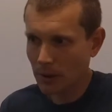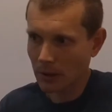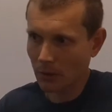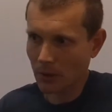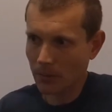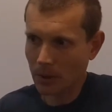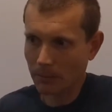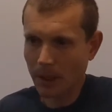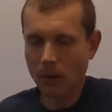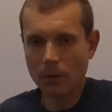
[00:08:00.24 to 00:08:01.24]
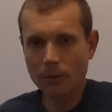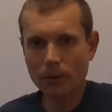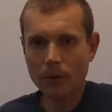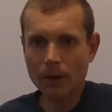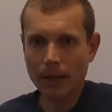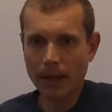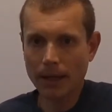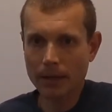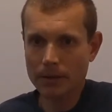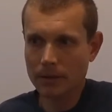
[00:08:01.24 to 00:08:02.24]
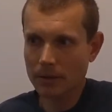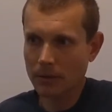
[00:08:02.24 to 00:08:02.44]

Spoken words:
be incredibly powerful, and